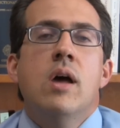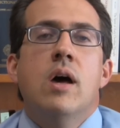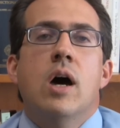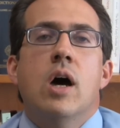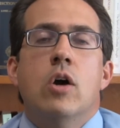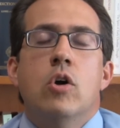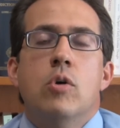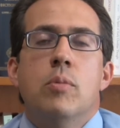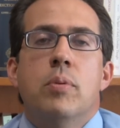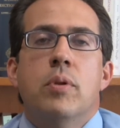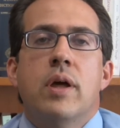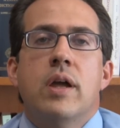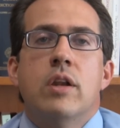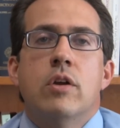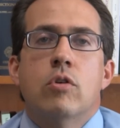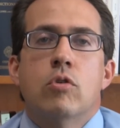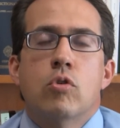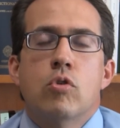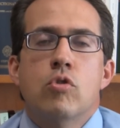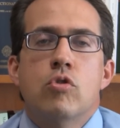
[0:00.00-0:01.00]
uh, who played
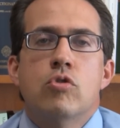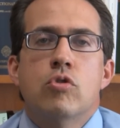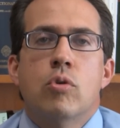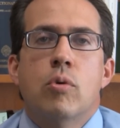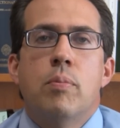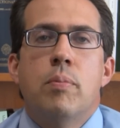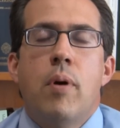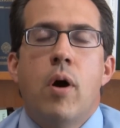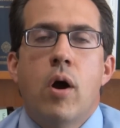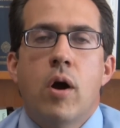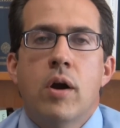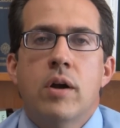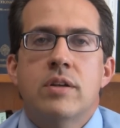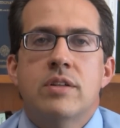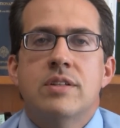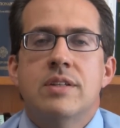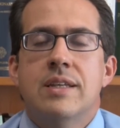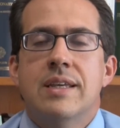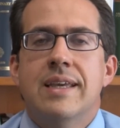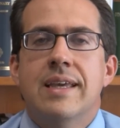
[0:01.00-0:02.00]
a crucial
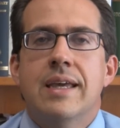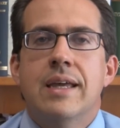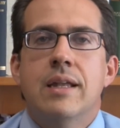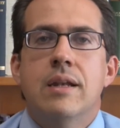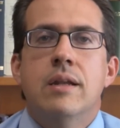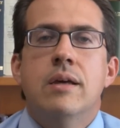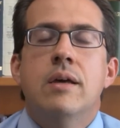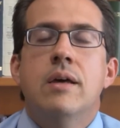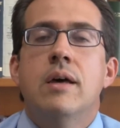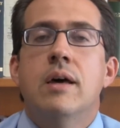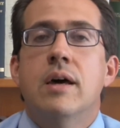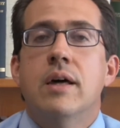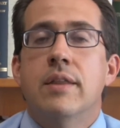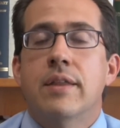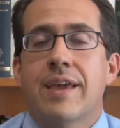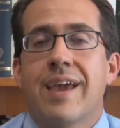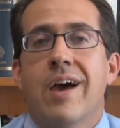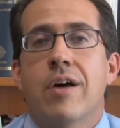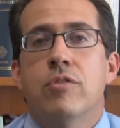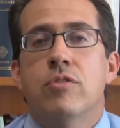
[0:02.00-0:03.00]
part in uh,
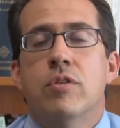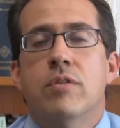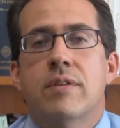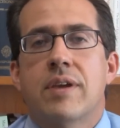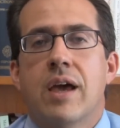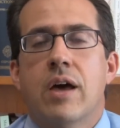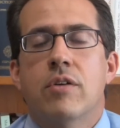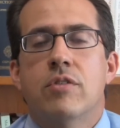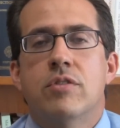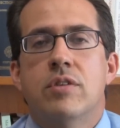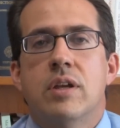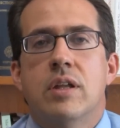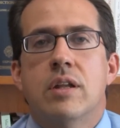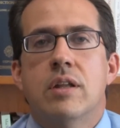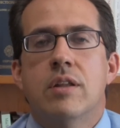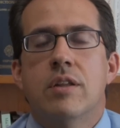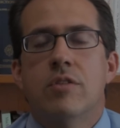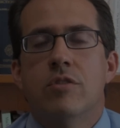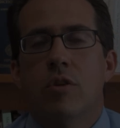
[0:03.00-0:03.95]
the Council of Chalcedon.